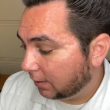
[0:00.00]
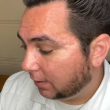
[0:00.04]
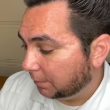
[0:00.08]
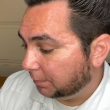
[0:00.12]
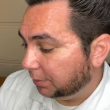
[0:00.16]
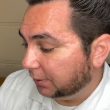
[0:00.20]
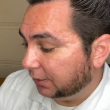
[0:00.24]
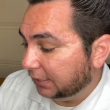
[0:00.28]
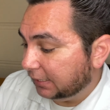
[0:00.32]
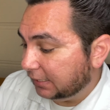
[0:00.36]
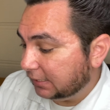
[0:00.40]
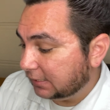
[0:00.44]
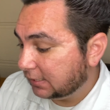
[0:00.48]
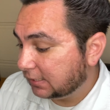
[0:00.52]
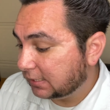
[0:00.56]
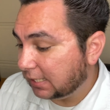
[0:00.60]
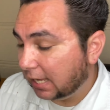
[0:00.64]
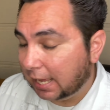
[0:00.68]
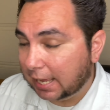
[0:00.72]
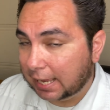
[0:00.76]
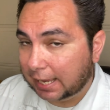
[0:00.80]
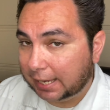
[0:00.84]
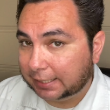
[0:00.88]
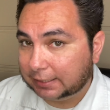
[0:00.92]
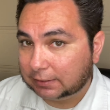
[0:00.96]
Please
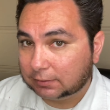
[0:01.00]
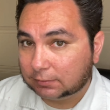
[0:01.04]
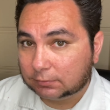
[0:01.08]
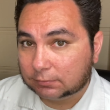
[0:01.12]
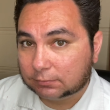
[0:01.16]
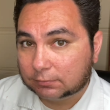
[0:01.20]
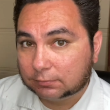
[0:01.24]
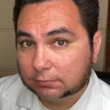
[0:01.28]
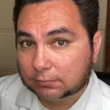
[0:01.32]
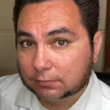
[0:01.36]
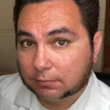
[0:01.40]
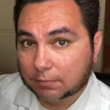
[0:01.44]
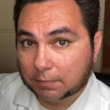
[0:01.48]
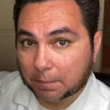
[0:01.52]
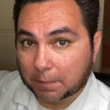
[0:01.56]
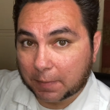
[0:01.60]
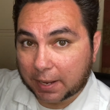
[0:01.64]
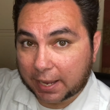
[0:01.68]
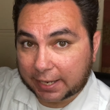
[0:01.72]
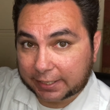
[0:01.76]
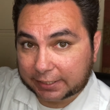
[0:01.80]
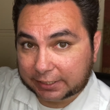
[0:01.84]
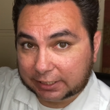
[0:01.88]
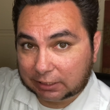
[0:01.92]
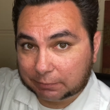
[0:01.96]
sign
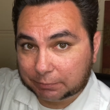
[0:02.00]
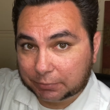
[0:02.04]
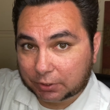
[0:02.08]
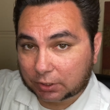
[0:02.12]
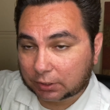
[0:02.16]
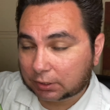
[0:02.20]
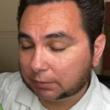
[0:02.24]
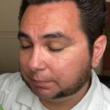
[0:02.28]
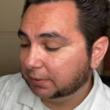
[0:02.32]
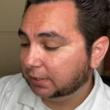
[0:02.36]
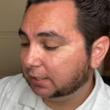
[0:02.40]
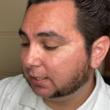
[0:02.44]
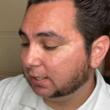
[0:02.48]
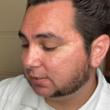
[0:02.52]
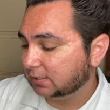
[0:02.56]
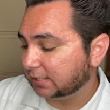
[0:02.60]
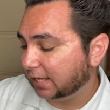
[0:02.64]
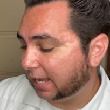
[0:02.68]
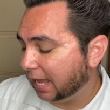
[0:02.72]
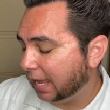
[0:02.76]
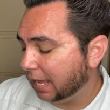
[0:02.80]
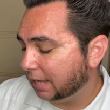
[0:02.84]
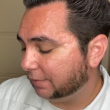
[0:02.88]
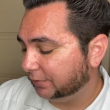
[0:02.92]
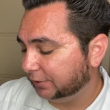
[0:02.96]
my yearbook because I
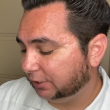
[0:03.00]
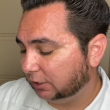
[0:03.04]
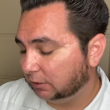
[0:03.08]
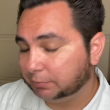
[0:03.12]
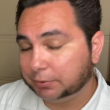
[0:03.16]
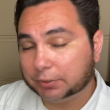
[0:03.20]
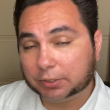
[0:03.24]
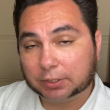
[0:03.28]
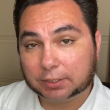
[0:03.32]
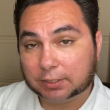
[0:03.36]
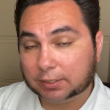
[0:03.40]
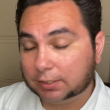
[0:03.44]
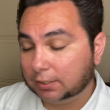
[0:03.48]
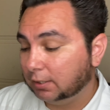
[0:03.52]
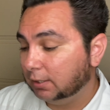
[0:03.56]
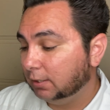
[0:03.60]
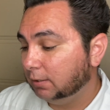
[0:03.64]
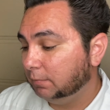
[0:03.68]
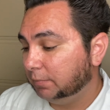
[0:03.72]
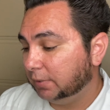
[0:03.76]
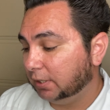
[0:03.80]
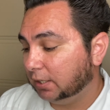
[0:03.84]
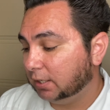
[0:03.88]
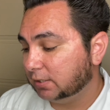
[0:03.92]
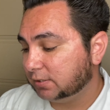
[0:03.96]
have a yearbook
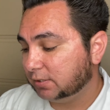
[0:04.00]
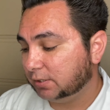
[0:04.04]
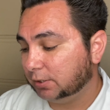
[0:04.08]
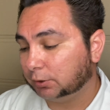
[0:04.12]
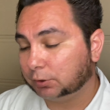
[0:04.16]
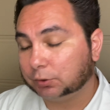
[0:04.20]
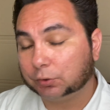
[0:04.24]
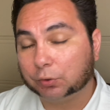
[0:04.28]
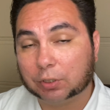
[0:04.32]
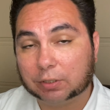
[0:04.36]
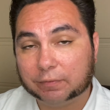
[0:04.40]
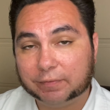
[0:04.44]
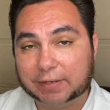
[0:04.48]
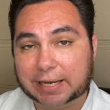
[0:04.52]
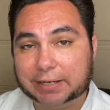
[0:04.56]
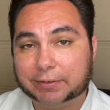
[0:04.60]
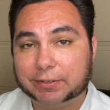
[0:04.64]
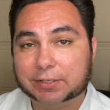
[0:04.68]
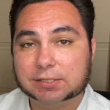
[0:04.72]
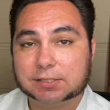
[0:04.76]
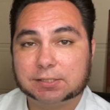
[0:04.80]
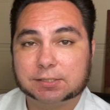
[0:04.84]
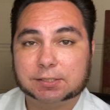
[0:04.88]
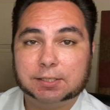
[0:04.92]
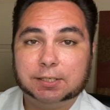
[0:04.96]
because of the
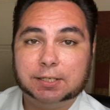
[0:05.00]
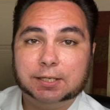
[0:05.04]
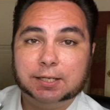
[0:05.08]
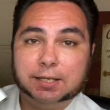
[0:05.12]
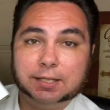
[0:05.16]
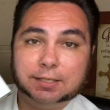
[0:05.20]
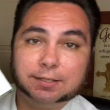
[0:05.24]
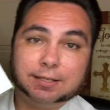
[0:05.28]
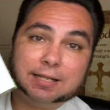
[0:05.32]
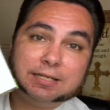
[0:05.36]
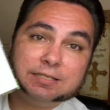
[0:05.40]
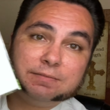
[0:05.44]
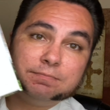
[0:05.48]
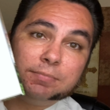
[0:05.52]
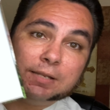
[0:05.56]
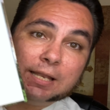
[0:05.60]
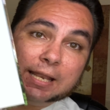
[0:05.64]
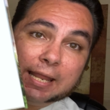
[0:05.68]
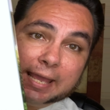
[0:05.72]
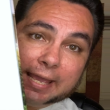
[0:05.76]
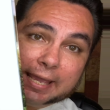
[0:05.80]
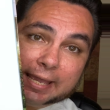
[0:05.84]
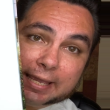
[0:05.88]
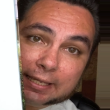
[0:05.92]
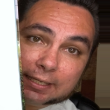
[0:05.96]
coronavirus that is
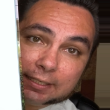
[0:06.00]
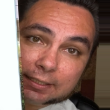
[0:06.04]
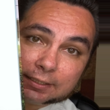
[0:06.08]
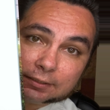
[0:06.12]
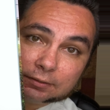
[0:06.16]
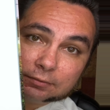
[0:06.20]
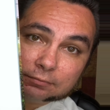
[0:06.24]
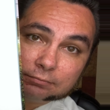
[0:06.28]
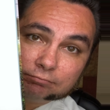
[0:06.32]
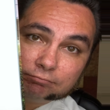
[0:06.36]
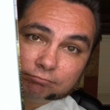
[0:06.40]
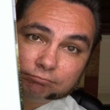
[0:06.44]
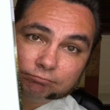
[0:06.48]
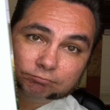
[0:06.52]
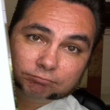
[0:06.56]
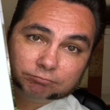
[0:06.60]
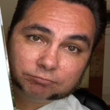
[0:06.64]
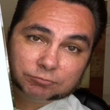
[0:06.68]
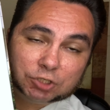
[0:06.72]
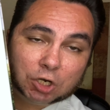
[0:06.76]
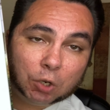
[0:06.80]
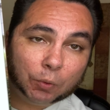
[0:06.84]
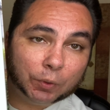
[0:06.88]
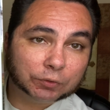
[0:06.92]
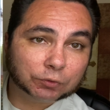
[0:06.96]
blank
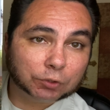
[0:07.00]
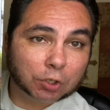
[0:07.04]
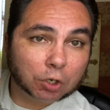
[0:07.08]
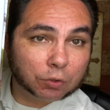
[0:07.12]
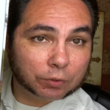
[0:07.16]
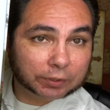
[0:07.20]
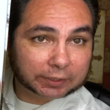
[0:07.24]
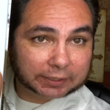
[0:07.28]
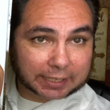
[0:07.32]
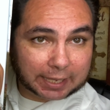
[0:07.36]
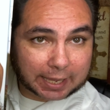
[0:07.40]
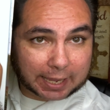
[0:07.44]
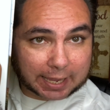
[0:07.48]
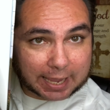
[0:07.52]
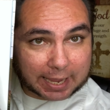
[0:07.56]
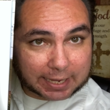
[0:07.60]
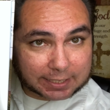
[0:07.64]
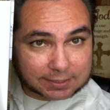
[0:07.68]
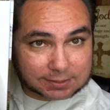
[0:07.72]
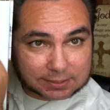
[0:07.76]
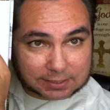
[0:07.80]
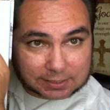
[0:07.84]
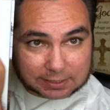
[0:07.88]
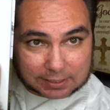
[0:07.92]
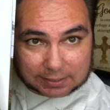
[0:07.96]
no one wrote
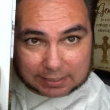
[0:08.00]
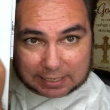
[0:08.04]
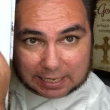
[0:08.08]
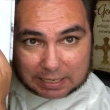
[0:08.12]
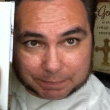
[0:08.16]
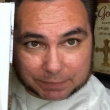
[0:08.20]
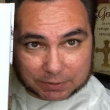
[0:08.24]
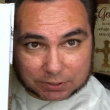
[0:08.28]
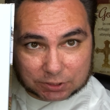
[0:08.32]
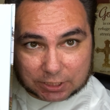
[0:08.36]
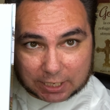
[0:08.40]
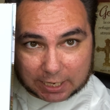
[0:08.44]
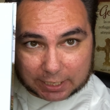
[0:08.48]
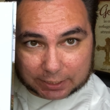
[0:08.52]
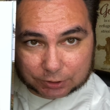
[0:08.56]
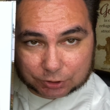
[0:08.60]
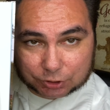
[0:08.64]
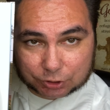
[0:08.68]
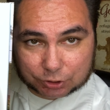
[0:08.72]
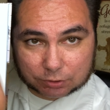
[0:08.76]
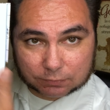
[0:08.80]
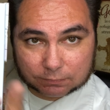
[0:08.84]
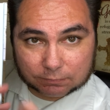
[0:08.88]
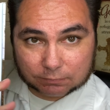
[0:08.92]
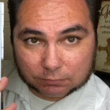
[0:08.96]
KIT, keep in
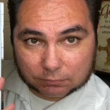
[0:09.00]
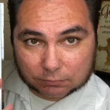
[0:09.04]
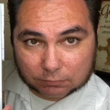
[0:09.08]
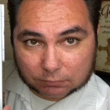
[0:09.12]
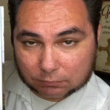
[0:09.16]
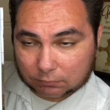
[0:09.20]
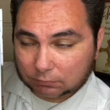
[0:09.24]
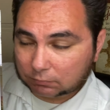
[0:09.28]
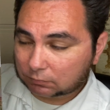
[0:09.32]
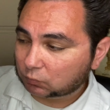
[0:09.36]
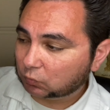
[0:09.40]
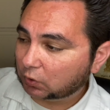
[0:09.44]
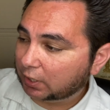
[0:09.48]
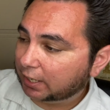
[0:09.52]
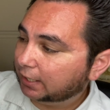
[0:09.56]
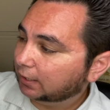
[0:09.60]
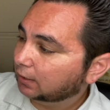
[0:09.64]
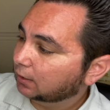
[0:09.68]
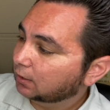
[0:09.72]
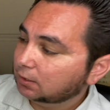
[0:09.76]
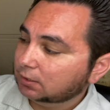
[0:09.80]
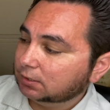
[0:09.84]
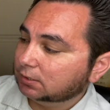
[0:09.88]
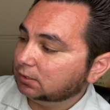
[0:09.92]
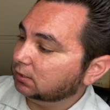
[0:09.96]
touch, right?
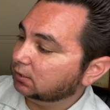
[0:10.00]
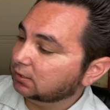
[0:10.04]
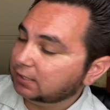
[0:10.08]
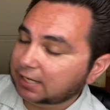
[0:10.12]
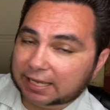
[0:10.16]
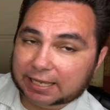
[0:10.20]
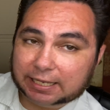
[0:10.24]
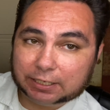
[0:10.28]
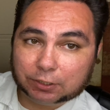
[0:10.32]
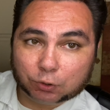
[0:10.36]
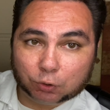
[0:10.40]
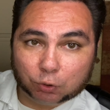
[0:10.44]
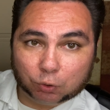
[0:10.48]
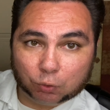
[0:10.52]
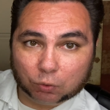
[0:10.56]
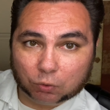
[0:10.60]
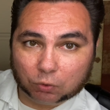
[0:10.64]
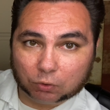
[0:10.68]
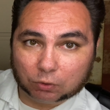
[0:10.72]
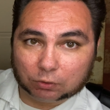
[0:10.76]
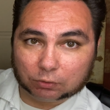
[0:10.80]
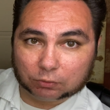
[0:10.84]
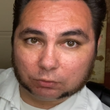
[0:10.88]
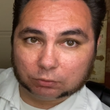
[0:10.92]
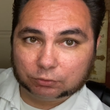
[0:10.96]
Stay
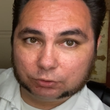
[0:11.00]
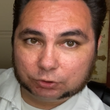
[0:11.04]
cool.